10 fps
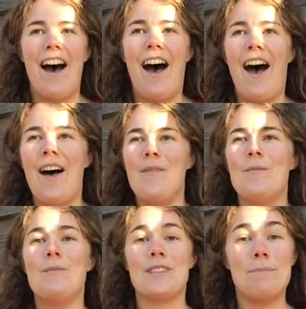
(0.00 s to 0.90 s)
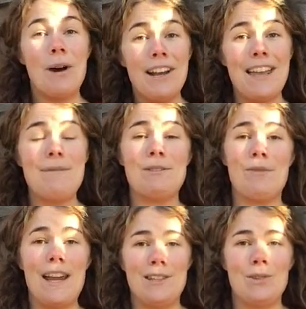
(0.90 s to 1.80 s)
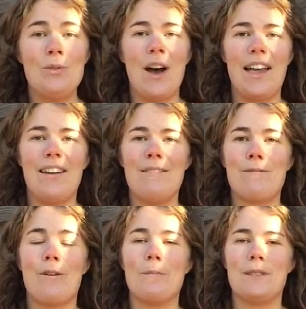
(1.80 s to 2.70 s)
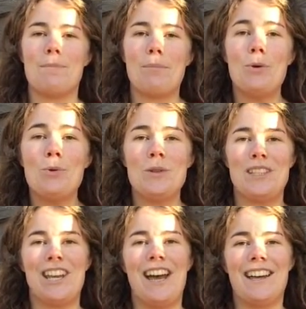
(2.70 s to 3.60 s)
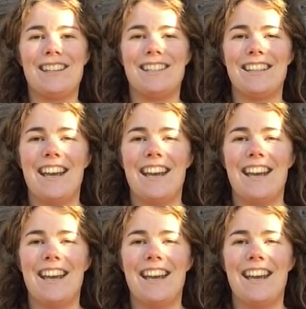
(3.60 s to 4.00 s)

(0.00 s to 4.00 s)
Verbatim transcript: Um, so, my name is Rachel and I'm from St Paul's Church.